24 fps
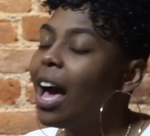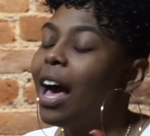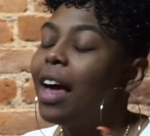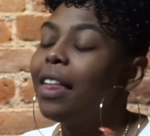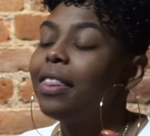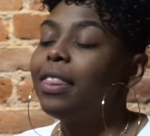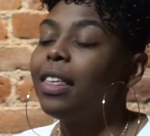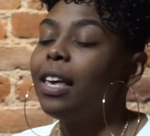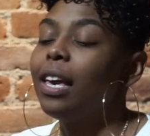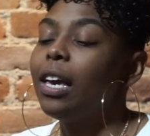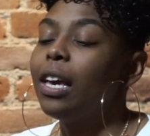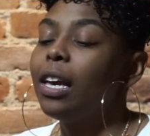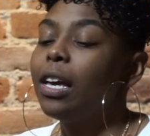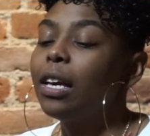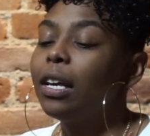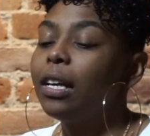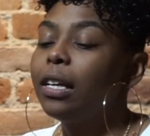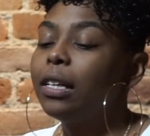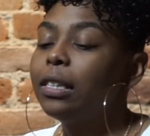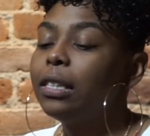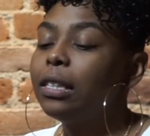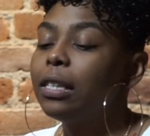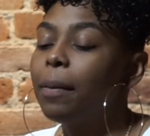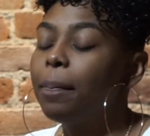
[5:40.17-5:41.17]
I think
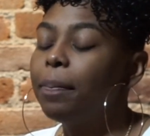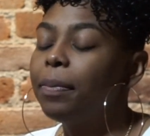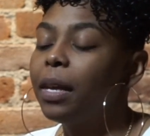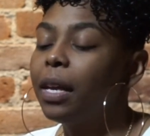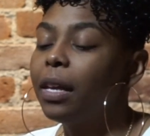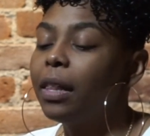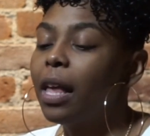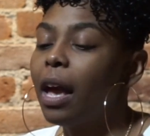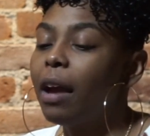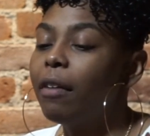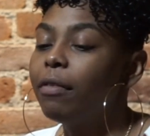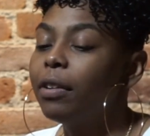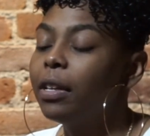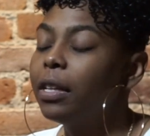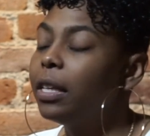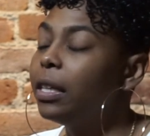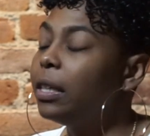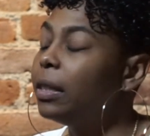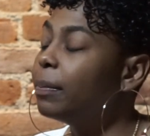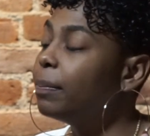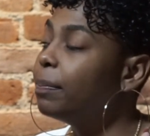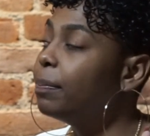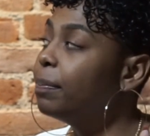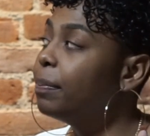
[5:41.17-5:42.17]
something that really